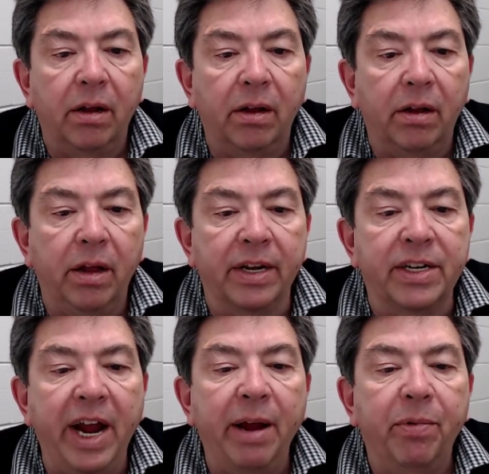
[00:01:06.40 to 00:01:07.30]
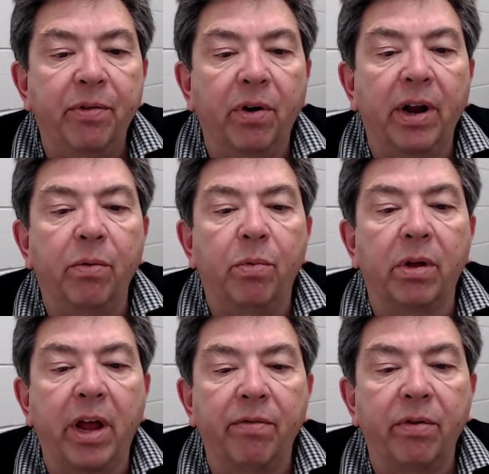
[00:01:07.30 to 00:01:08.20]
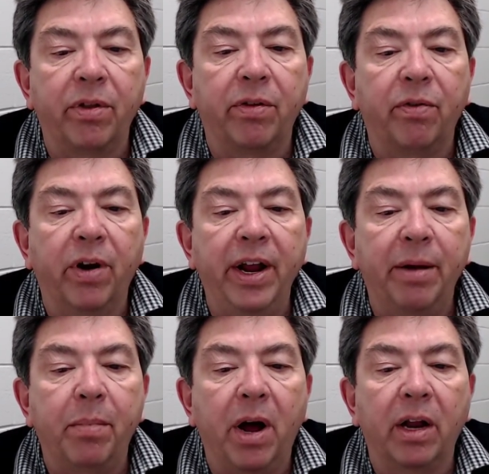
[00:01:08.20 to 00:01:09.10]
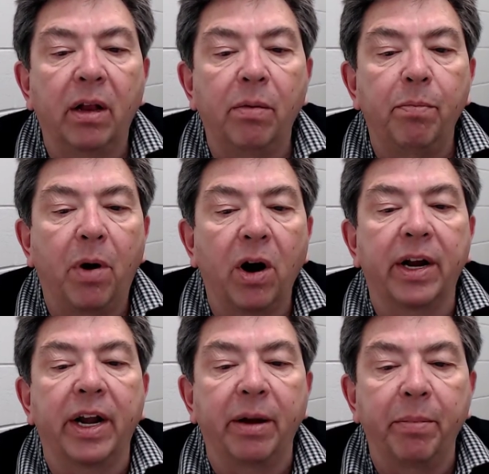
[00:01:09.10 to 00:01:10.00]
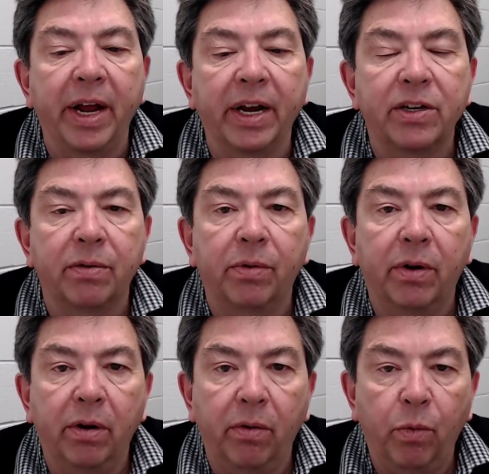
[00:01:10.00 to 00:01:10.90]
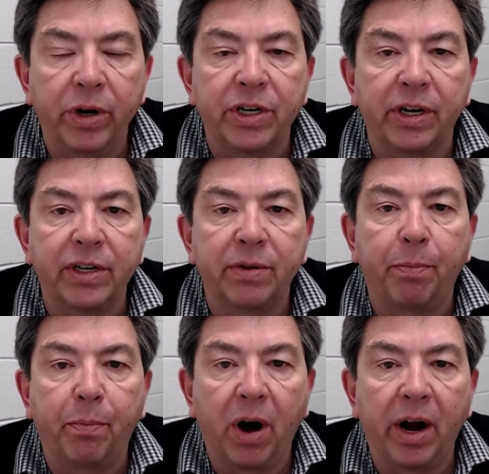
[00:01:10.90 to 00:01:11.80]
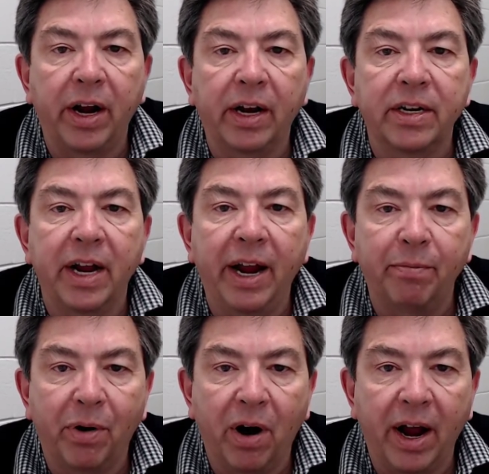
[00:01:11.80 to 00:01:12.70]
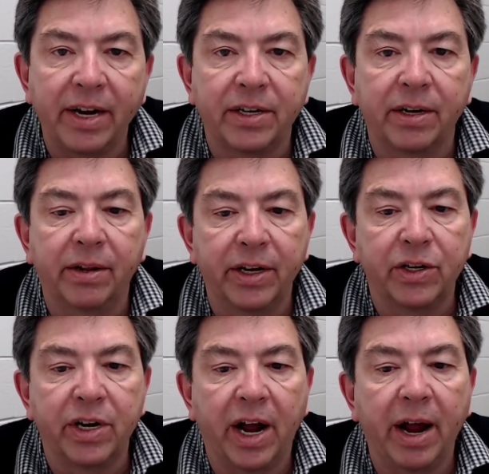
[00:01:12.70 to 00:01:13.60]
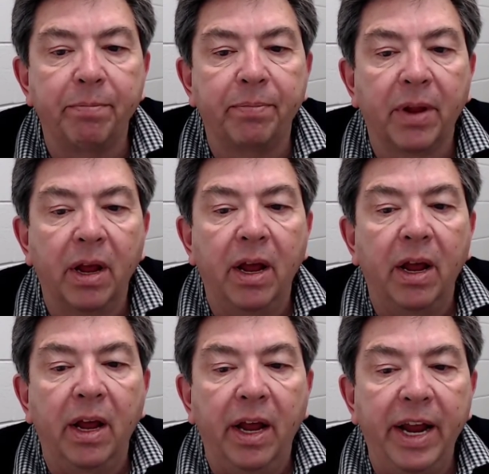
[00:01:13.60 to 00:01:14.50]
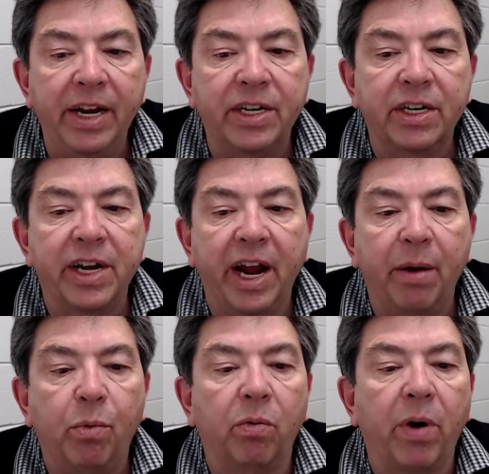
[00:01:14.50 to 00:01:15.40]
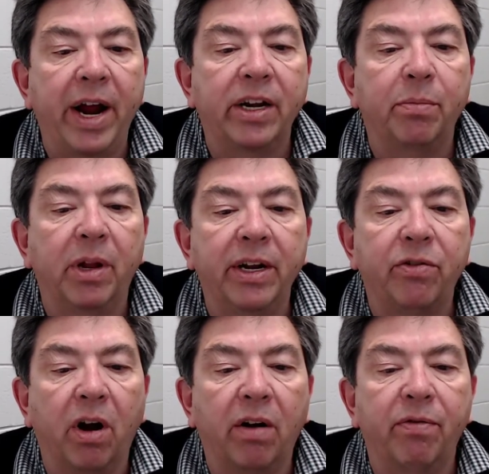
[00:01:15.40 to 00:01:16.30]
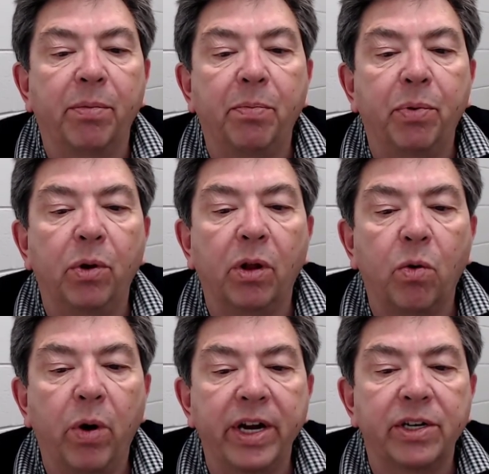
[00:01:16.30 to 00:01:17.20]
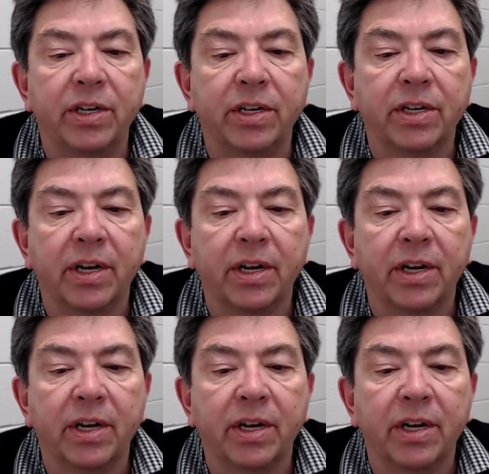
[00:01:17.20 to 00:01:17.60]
Exam 3 will cover the 3M model marketing mix, which is product and price this time. Each exam will randomly draw from a pool of questions.